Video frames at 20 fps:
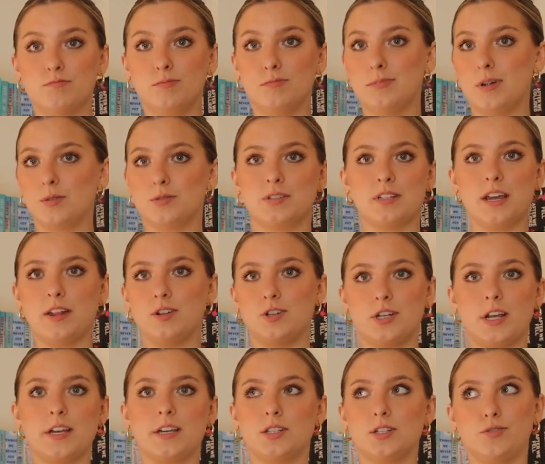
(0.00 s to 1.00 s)
most Taylor
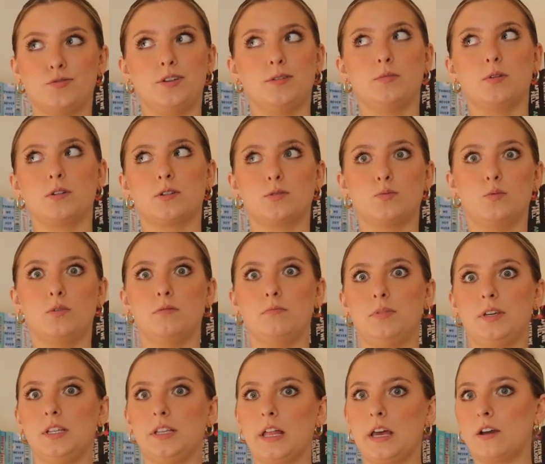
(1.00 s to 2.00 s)
Jenkins Reid books will
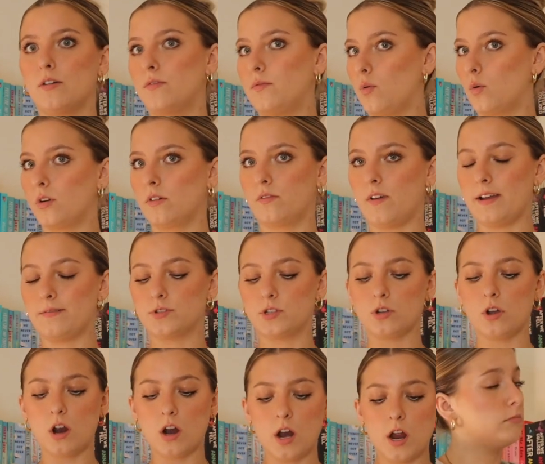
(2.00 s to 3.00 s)
be like a 4 or
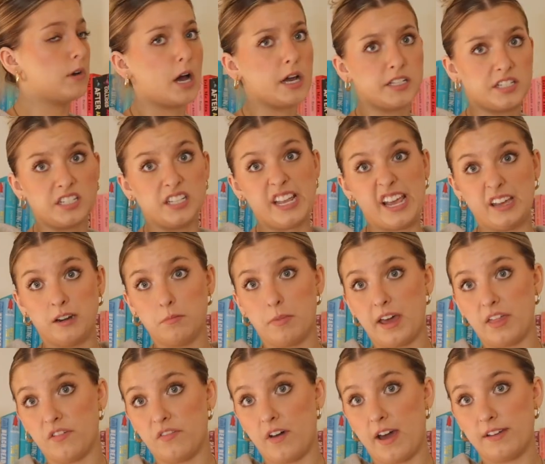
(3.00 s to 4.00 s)
5-star. I stand
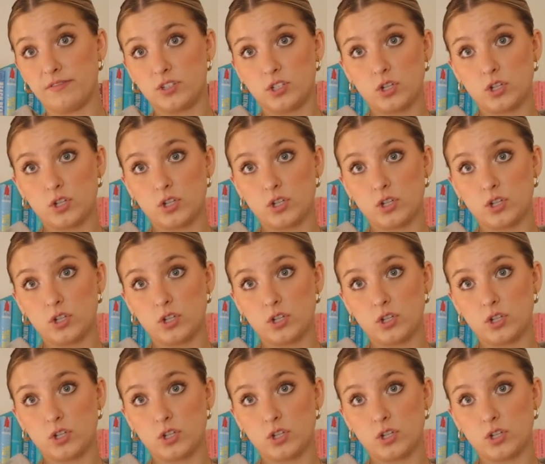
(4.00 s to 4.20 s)
by the 5